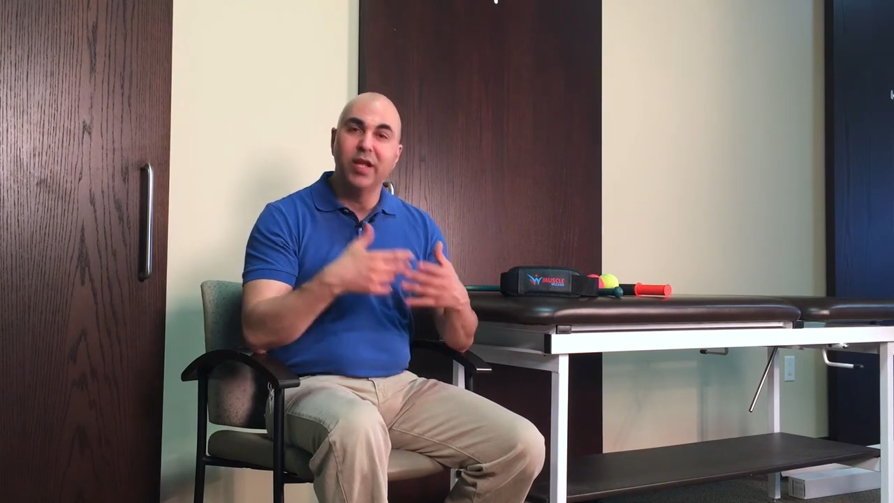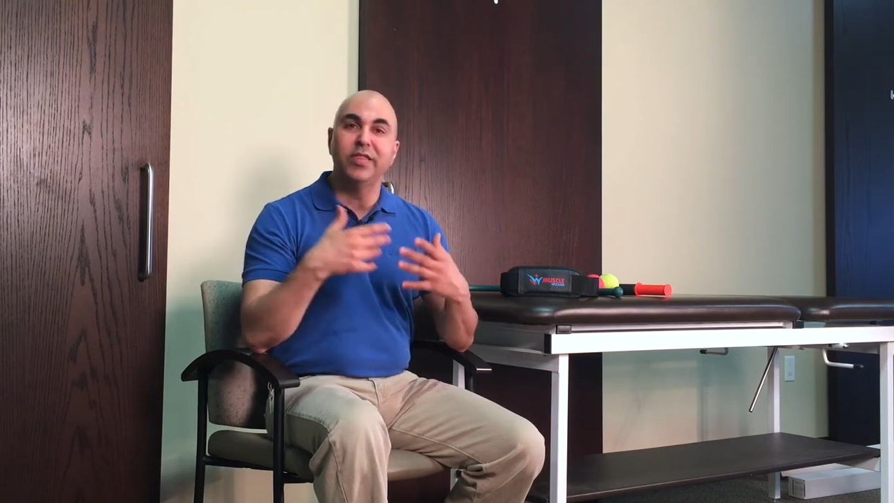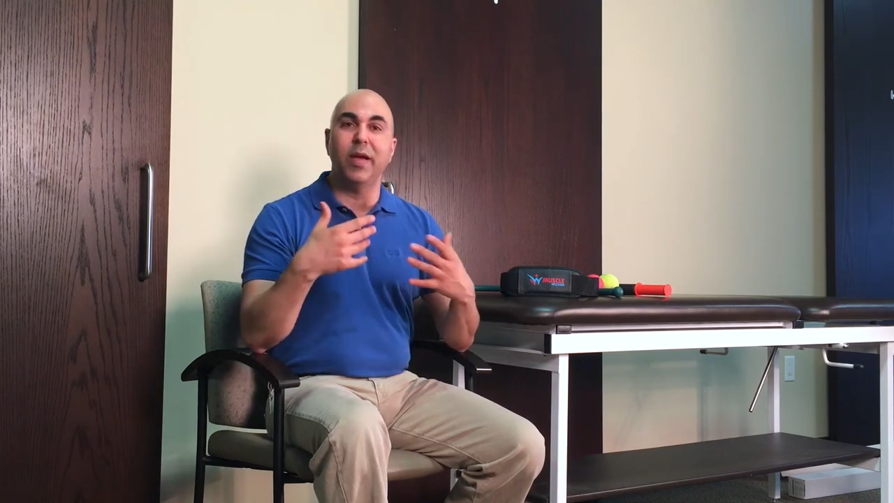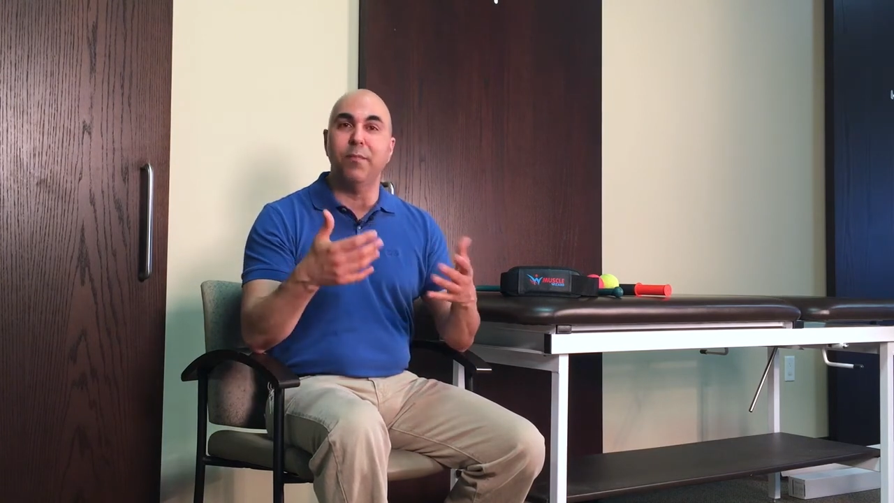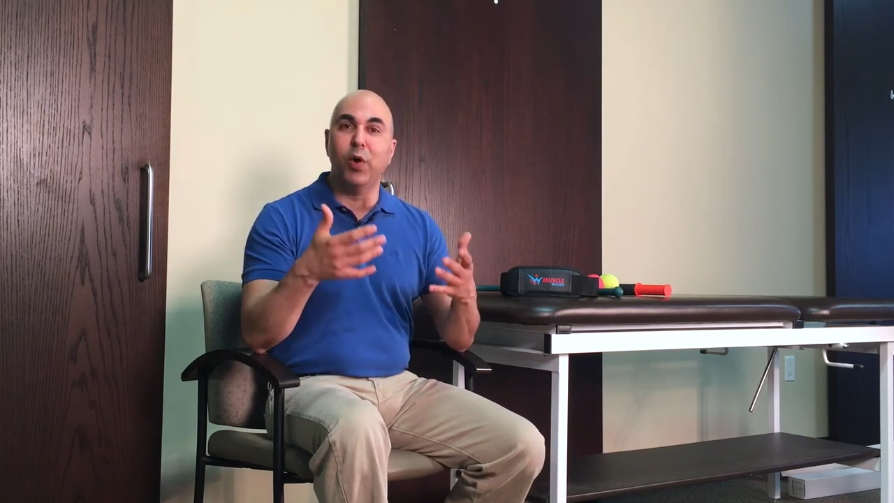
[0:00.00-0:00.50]

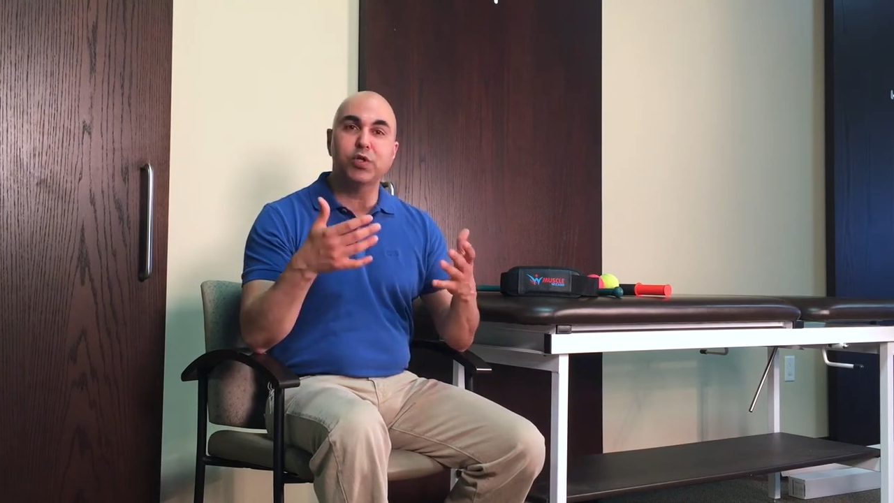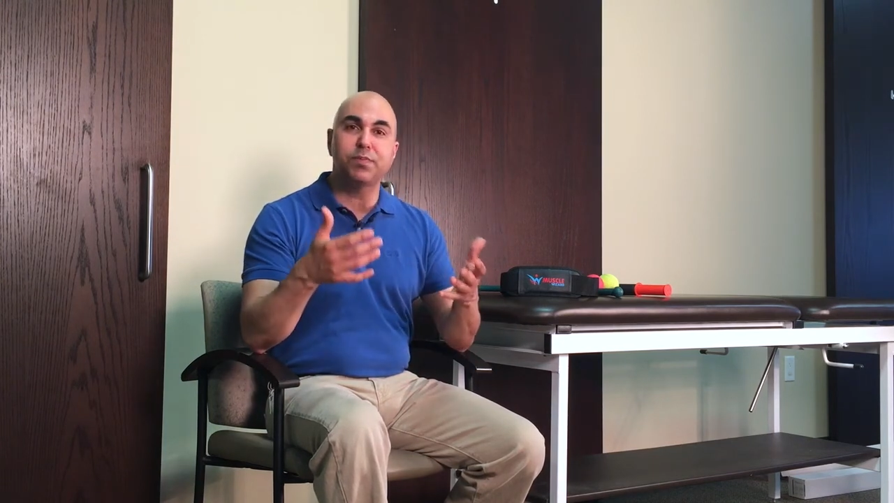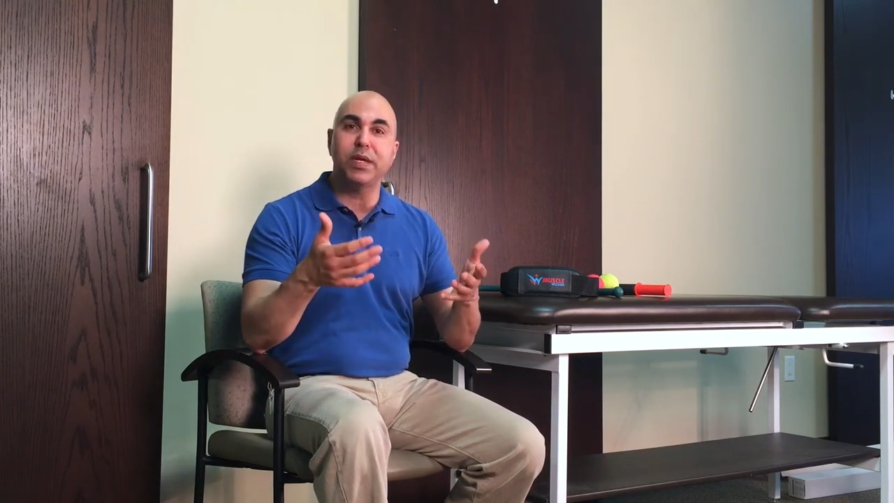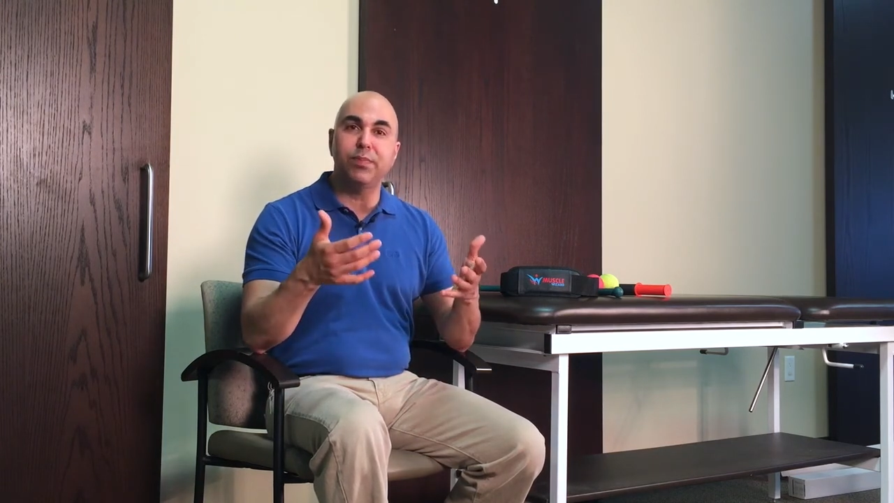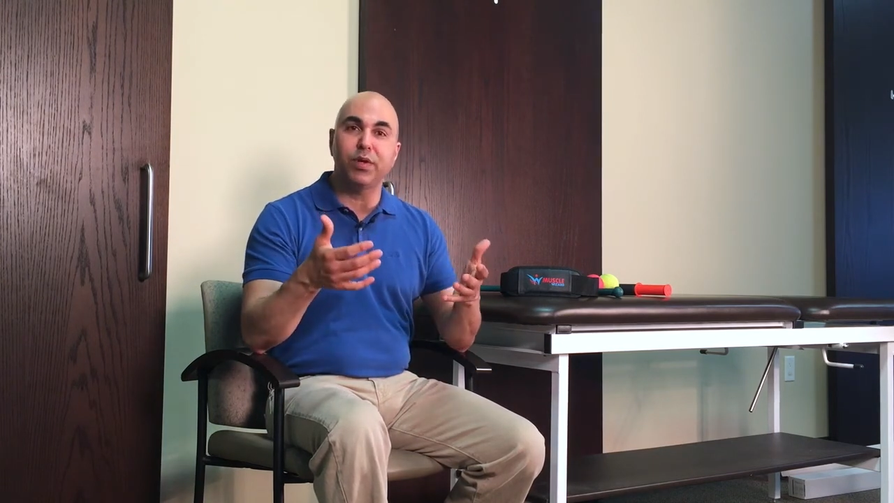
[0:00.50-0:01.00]
that most
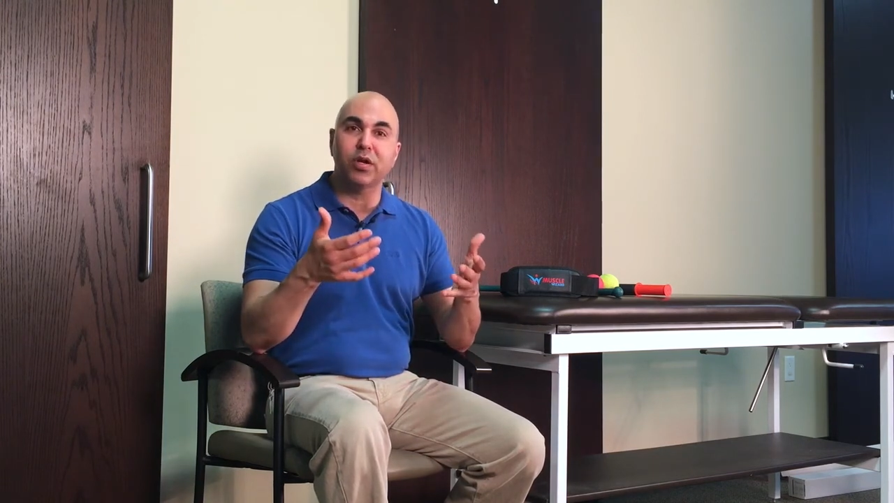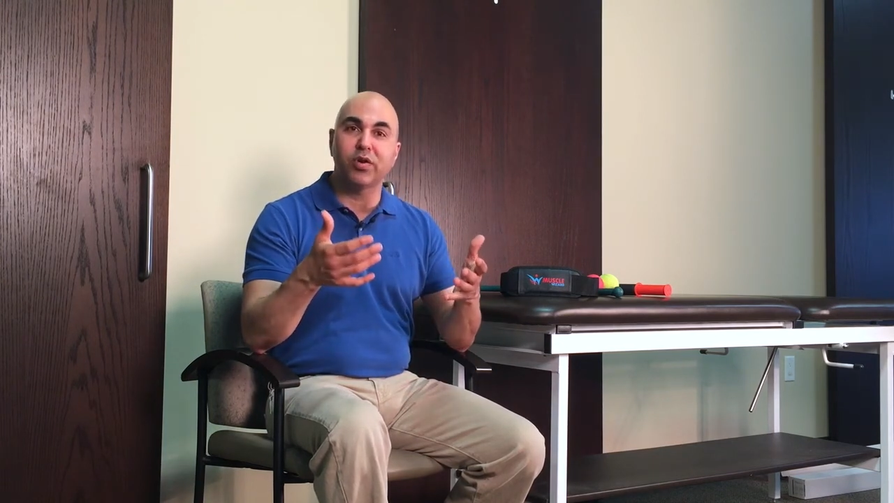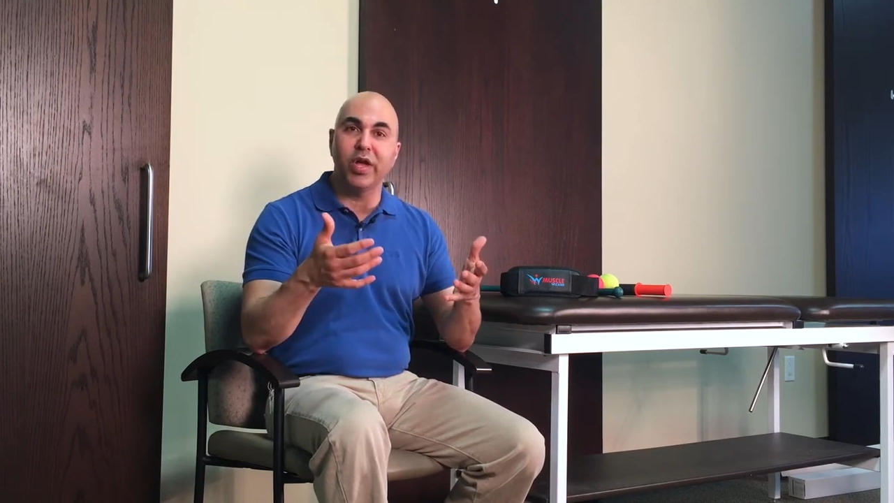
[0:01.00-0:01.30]
people are